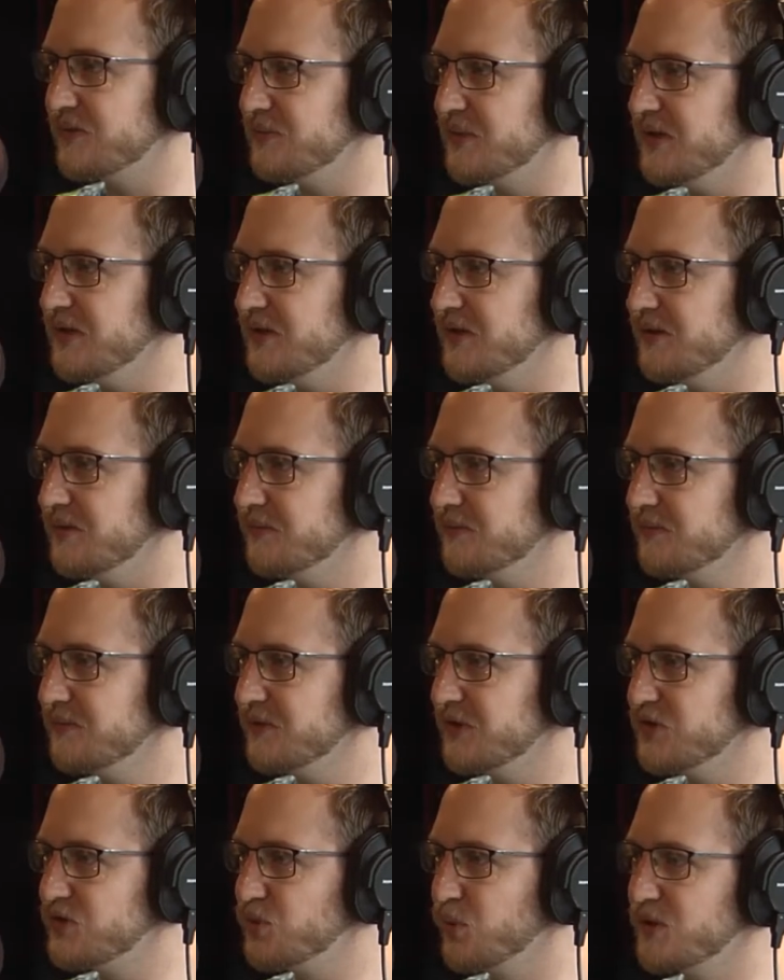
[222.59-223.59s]
be
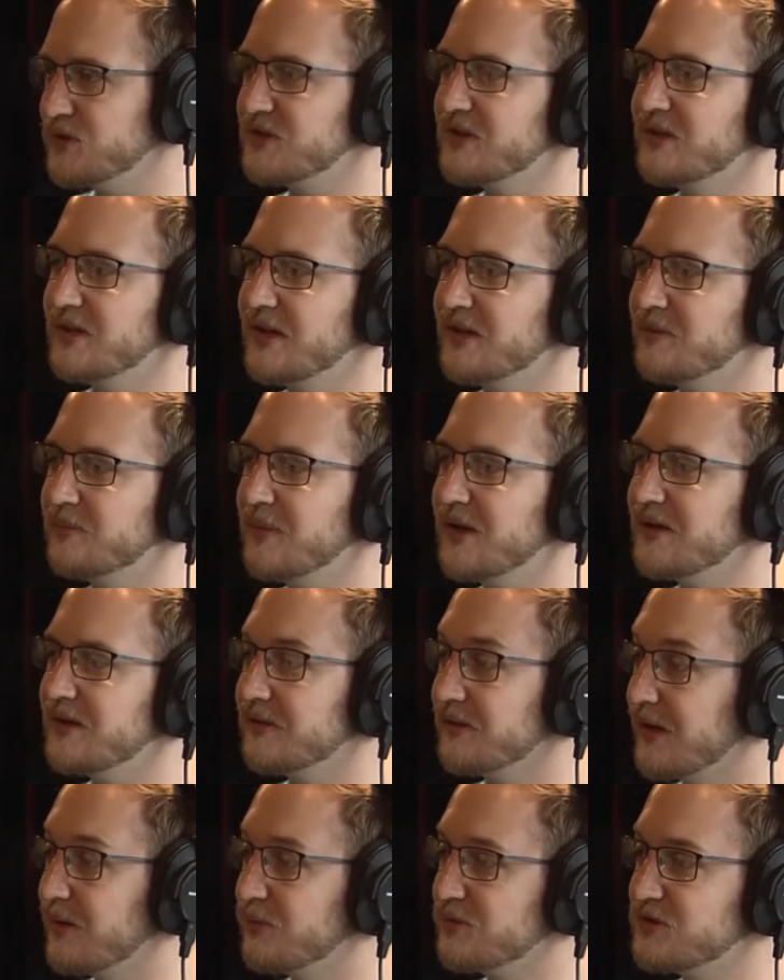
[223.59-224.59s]
the choice that you had to make,
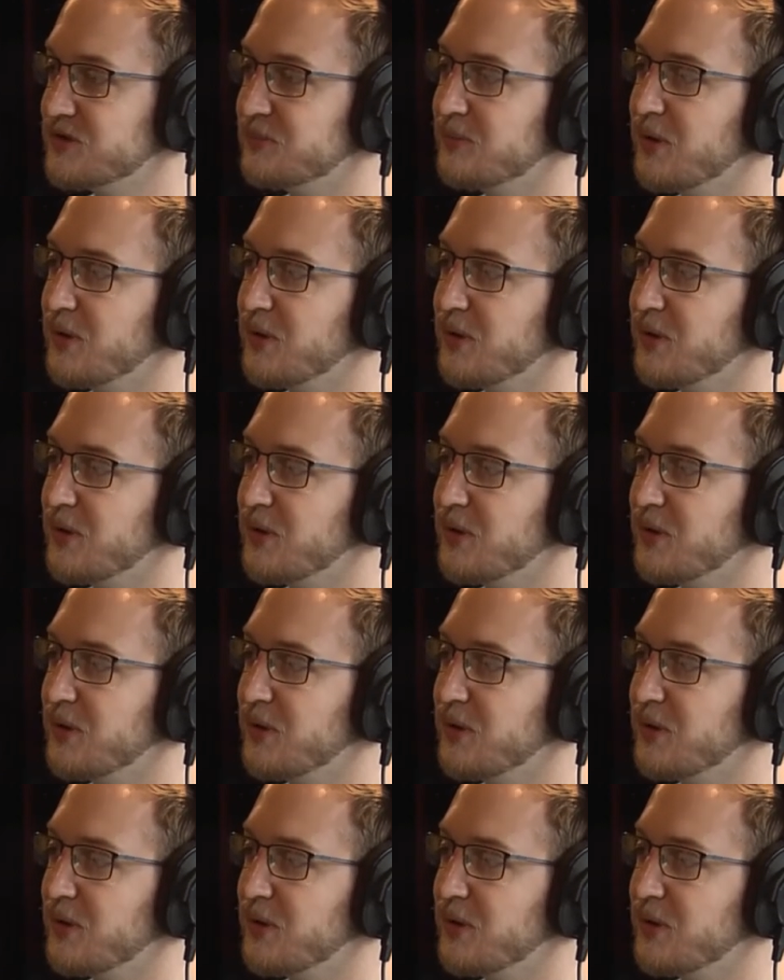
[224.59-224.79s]
and that, that was your